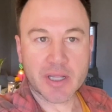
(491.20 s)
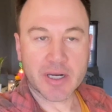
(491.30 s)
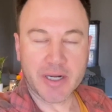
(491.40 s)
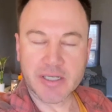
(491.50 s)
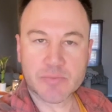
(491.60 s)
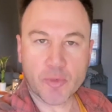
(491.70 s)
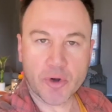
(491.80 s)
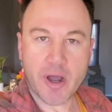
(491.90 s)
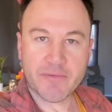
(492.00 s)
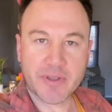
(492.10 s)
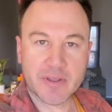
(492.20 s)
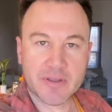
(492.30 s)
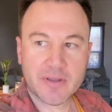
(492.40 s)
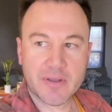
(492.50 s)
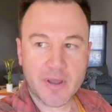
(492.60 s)
and I need some more coffee.
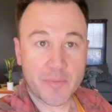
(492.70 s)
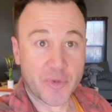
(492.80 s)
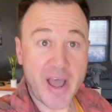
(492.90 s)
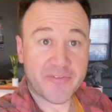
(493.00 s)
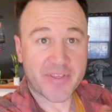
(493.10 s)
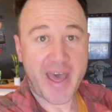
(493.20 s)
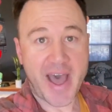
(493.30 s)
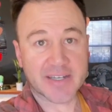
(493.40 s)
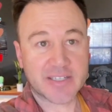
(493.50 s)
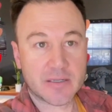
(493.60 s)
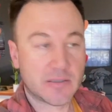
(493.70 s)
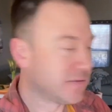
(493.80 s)
But after that,